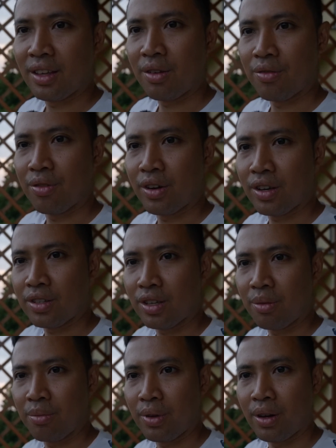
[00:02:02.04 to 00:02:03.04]
if, for
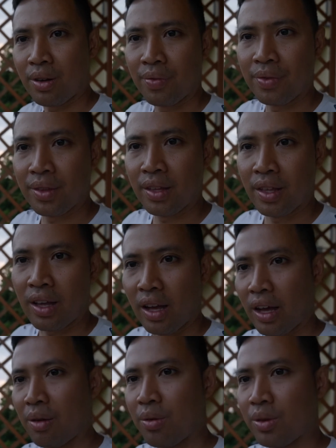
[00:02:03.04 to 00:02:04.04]
example,
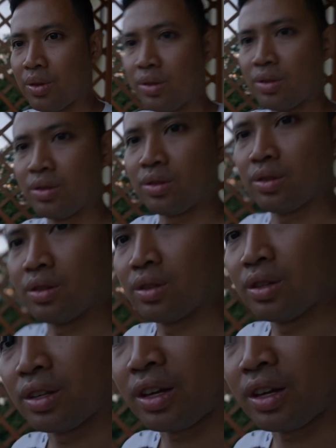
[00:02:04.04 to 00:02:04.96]
I want the